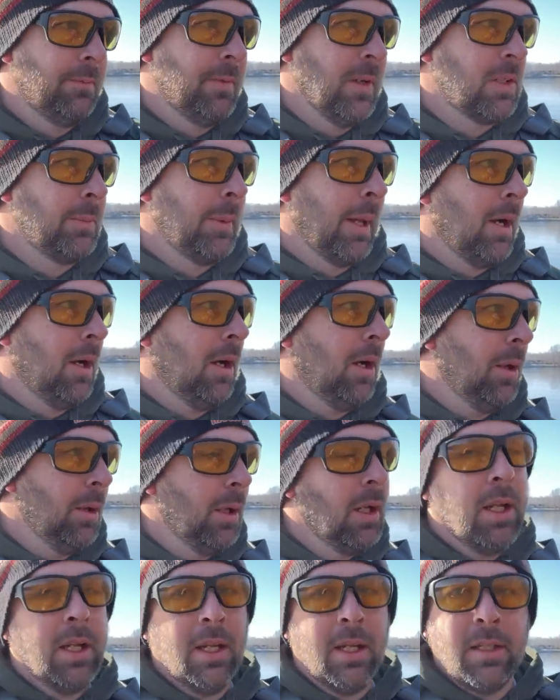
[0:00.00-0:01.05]
fish them at all.
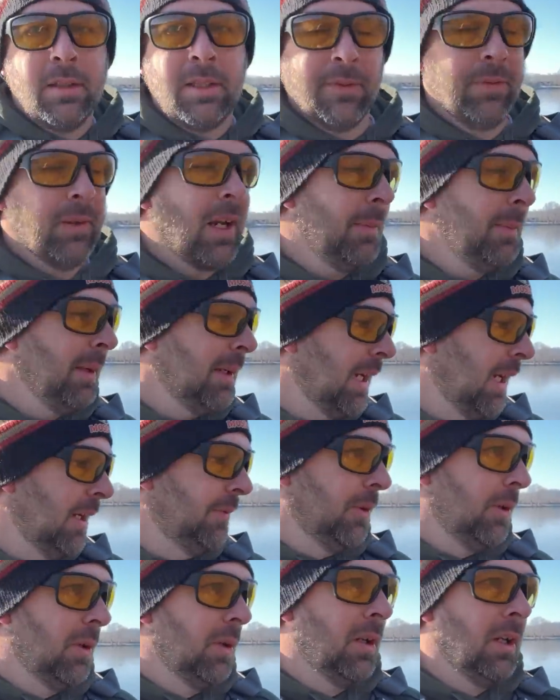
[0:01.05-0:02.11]
Definitely gotta be
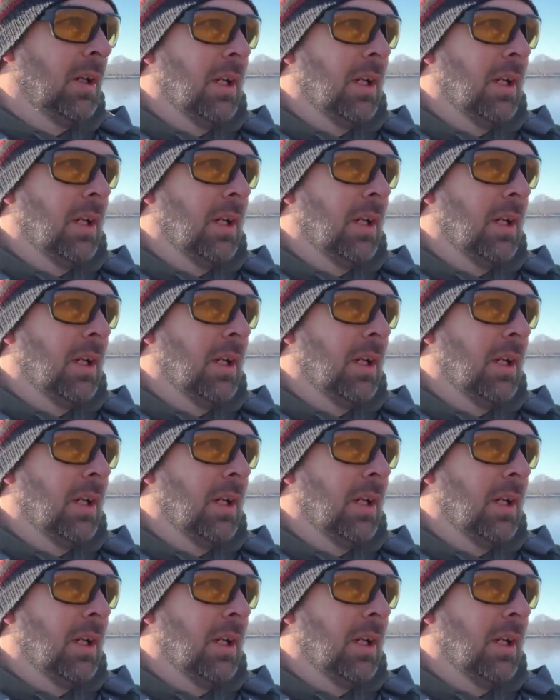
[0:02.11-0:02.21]
careful.